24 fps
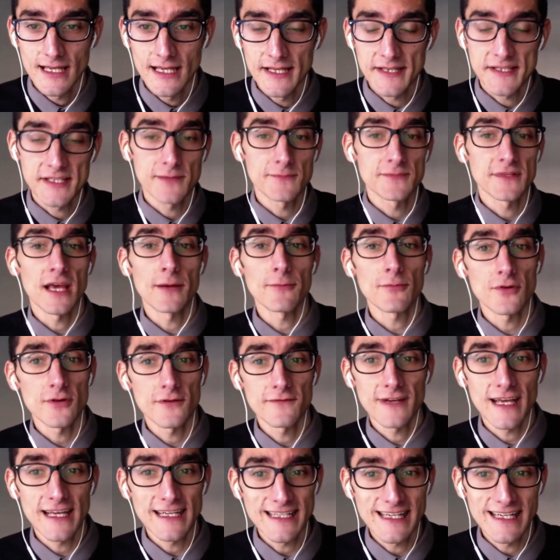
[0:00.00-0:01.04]
In September
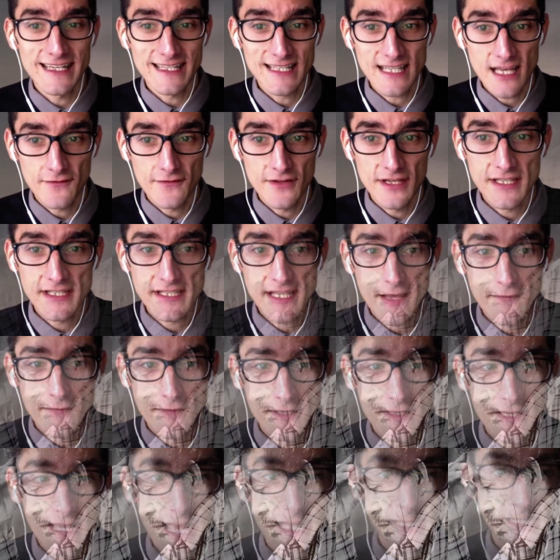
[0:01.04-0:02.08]
of
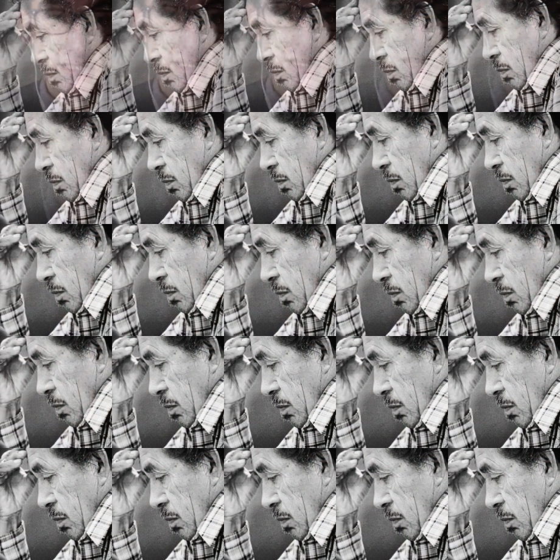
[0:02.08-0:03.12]
1977, Anselmo
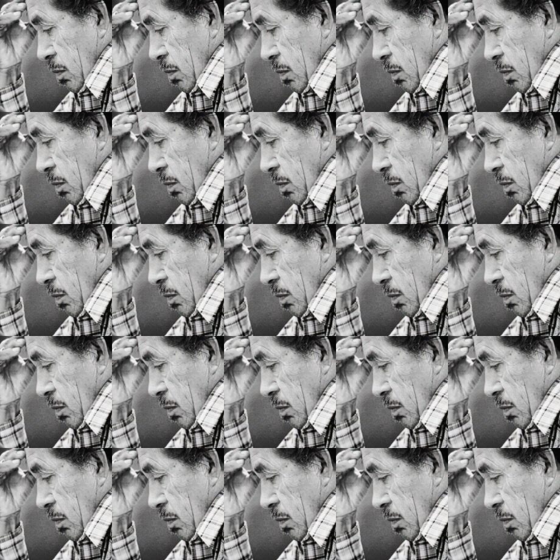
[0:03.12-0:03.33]
Valencia,